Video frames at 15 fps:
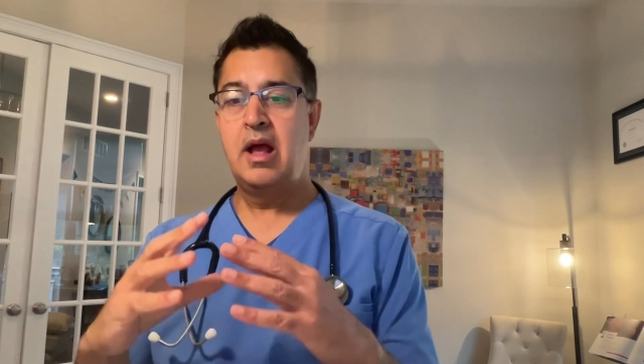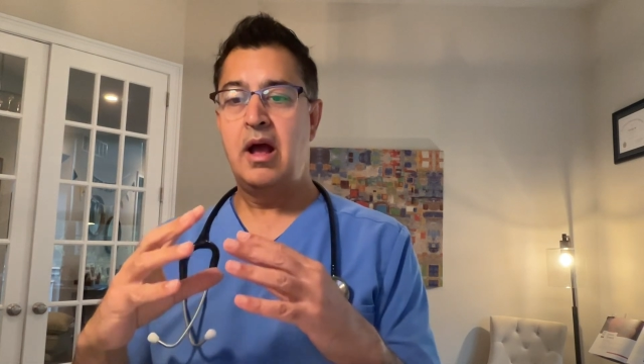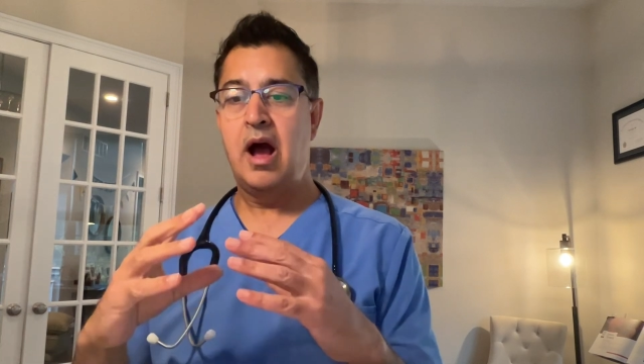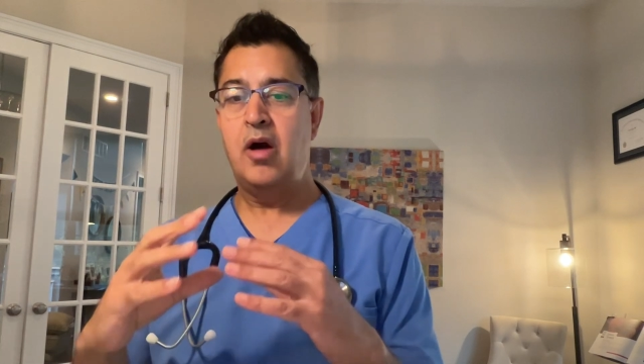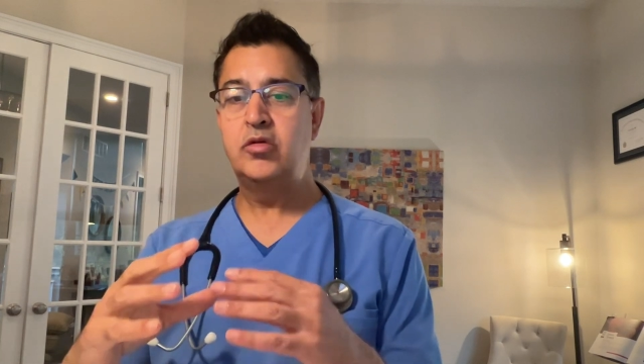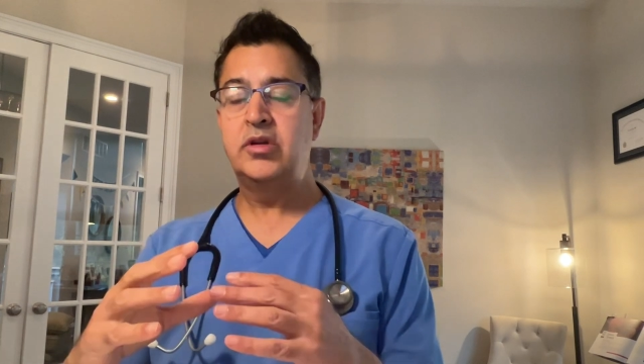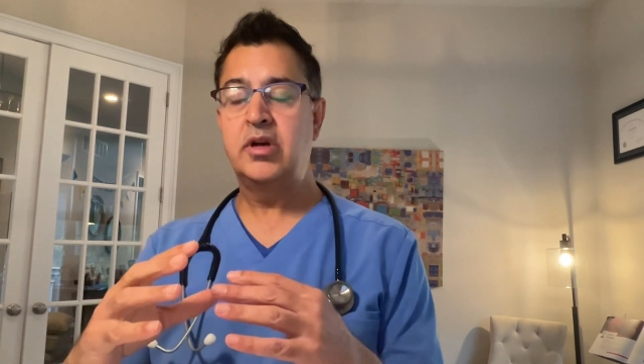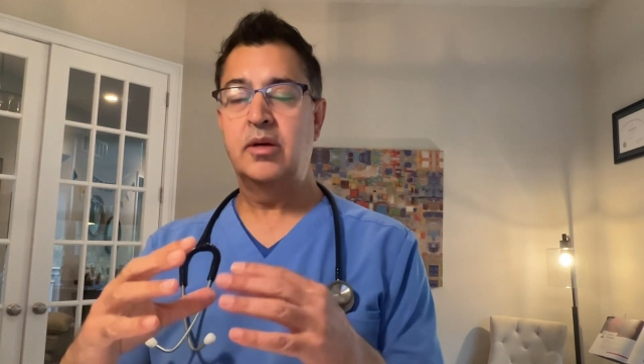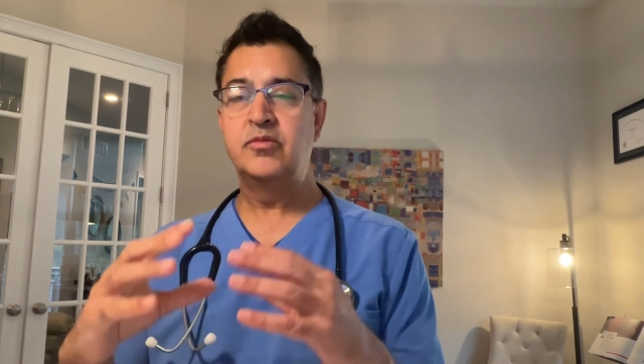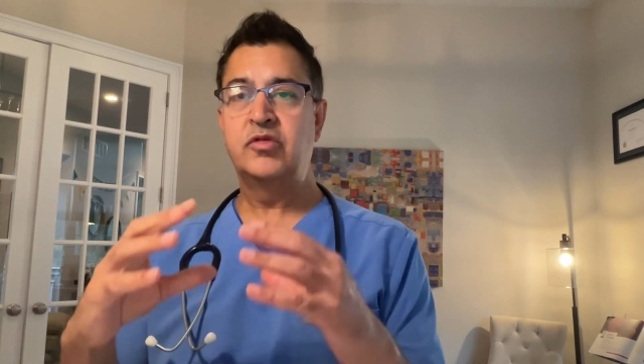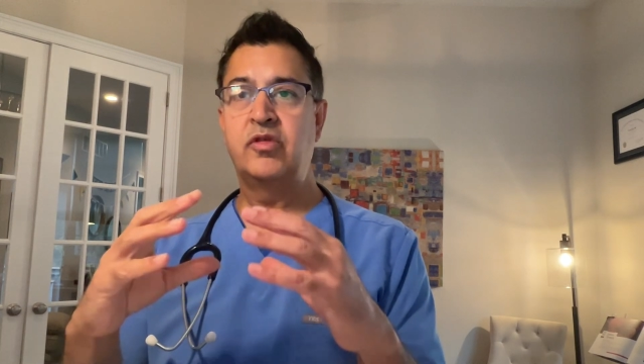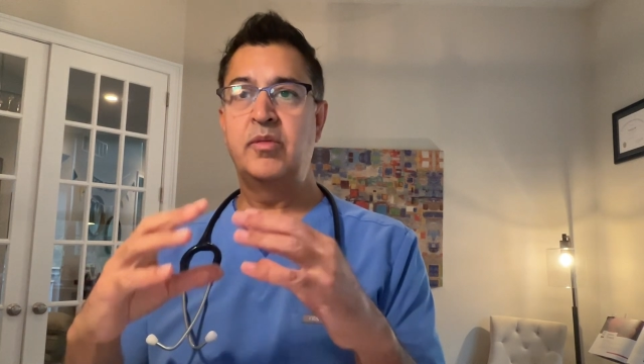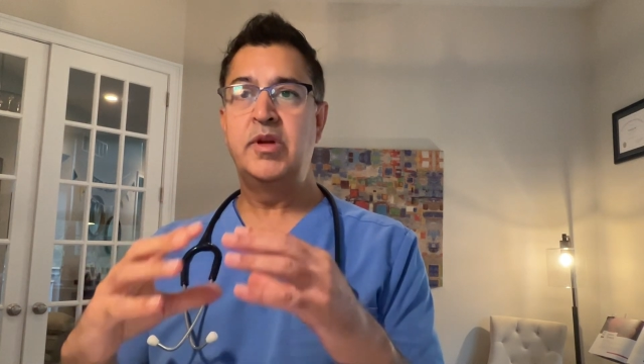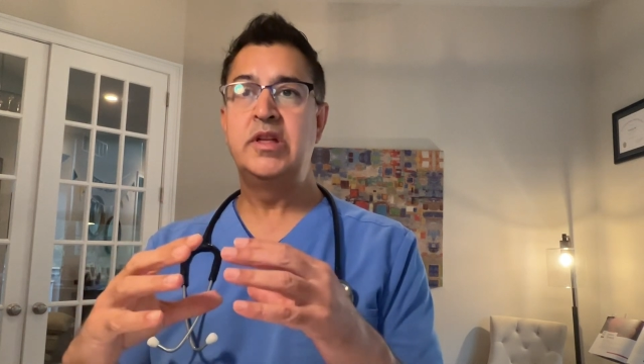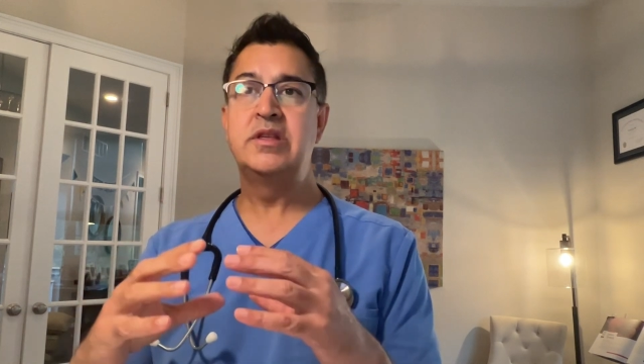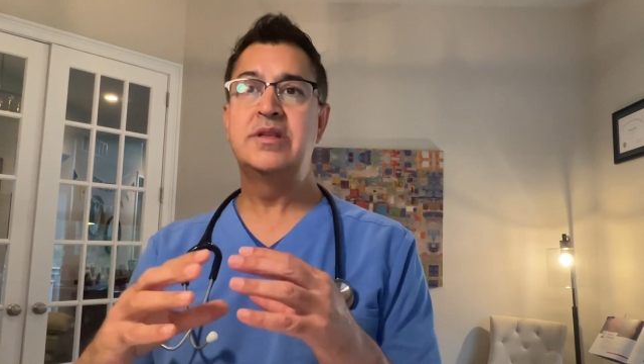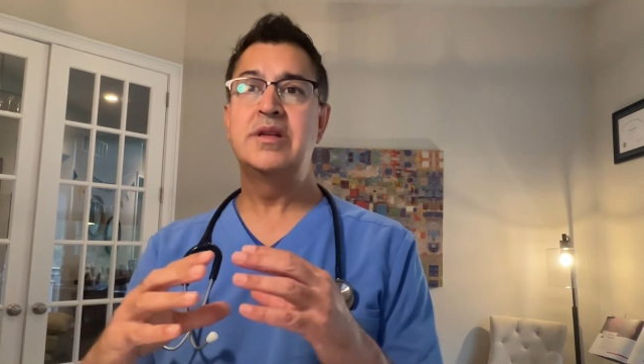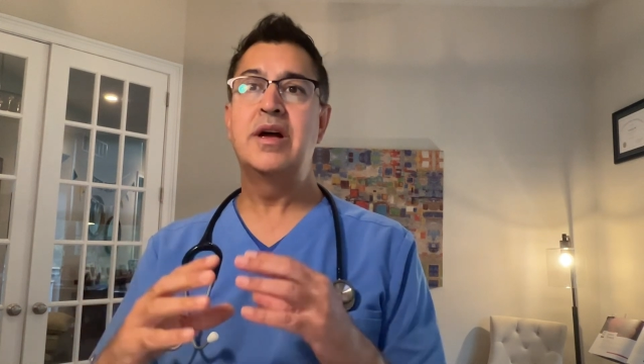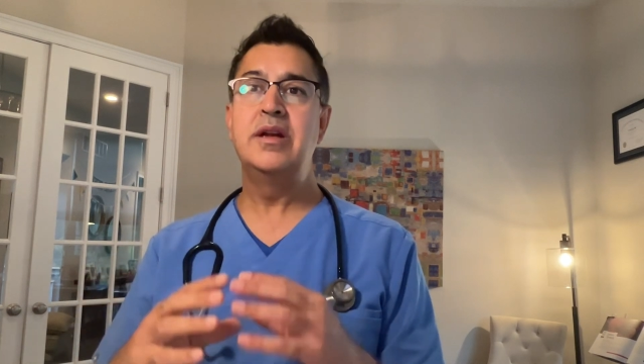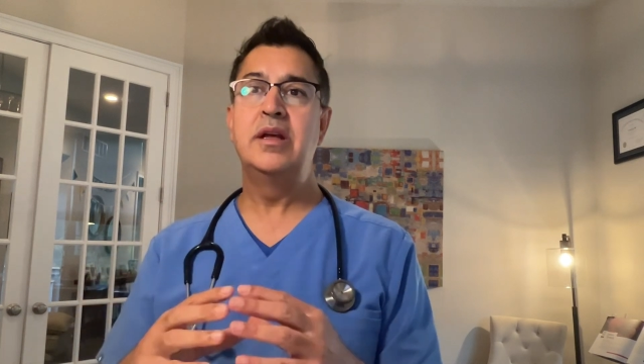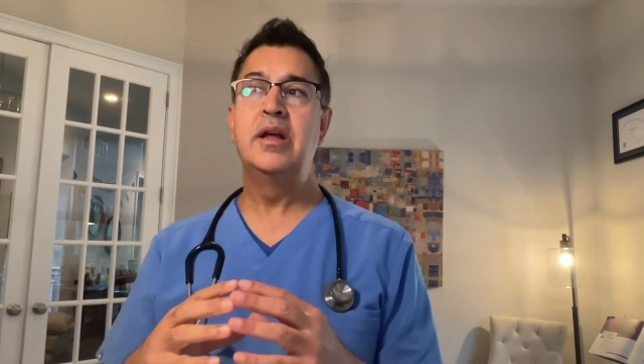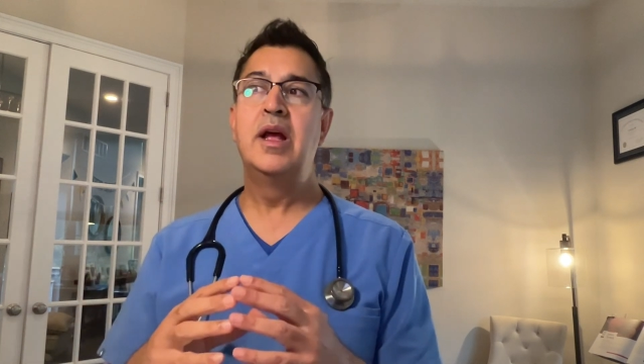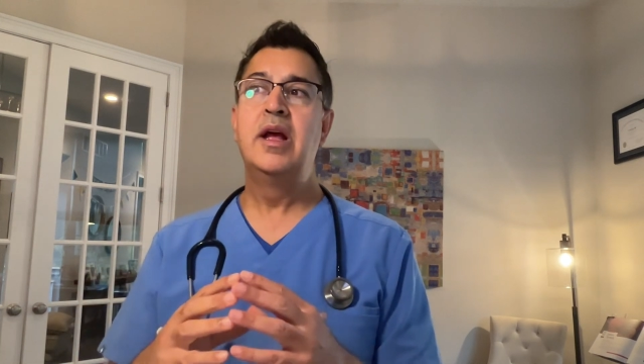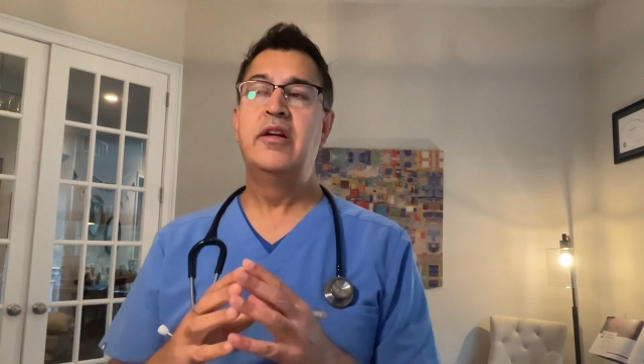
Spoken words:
outcomes from each study.